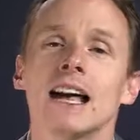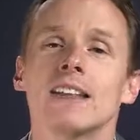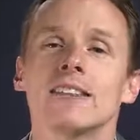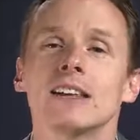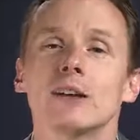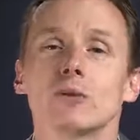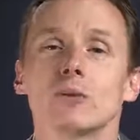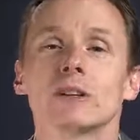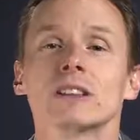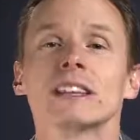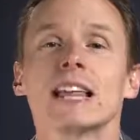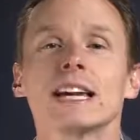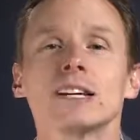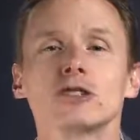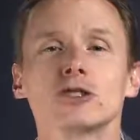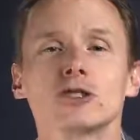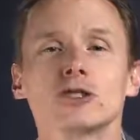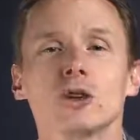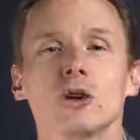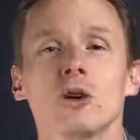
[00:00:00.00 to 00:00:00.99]

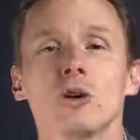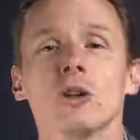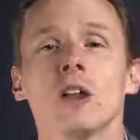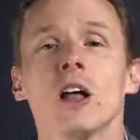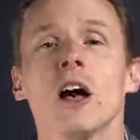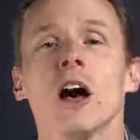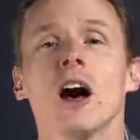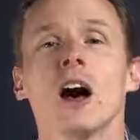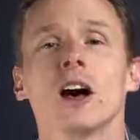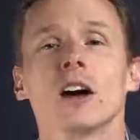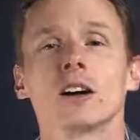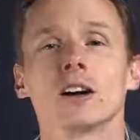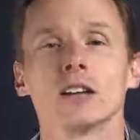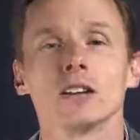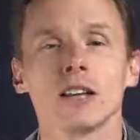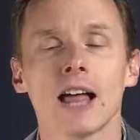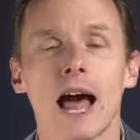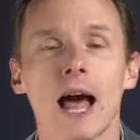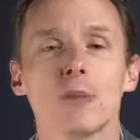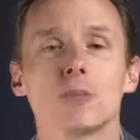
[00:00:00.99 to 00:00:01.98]
relational,
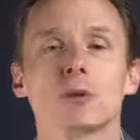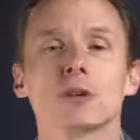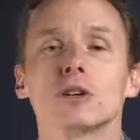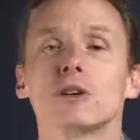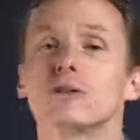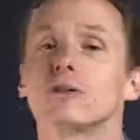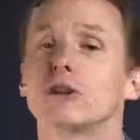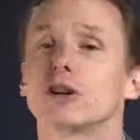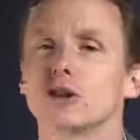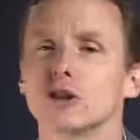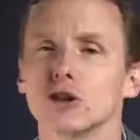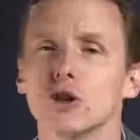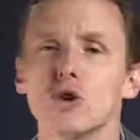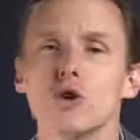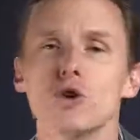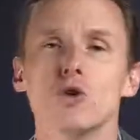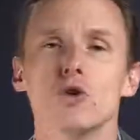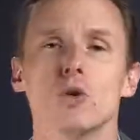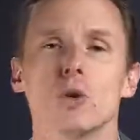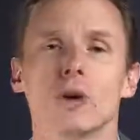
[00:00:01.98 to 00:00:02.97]
collaborative
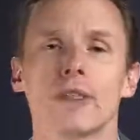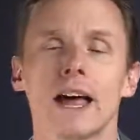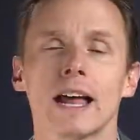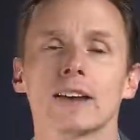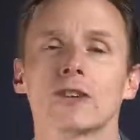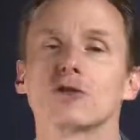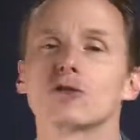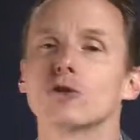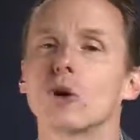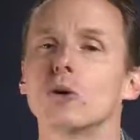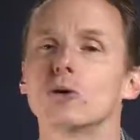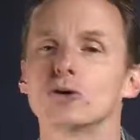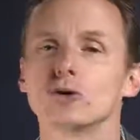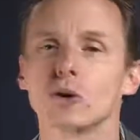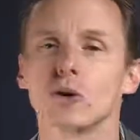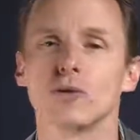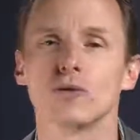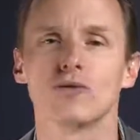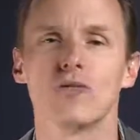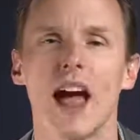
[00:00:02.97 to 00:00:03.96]
glue or that
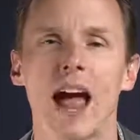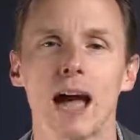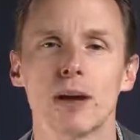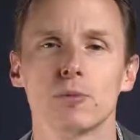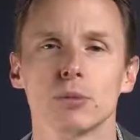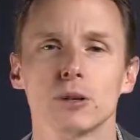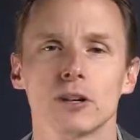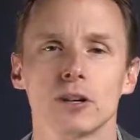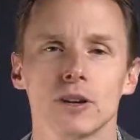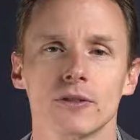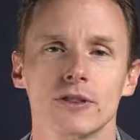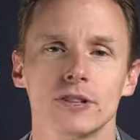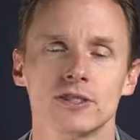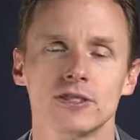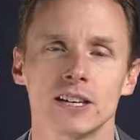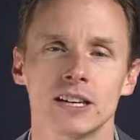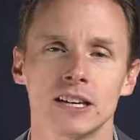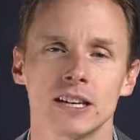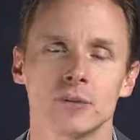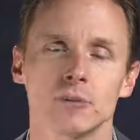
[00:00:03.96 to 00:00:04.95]
social fabric of the
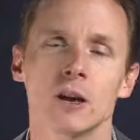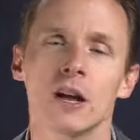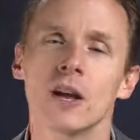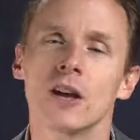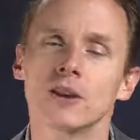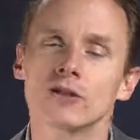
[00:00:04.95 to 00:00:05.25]
team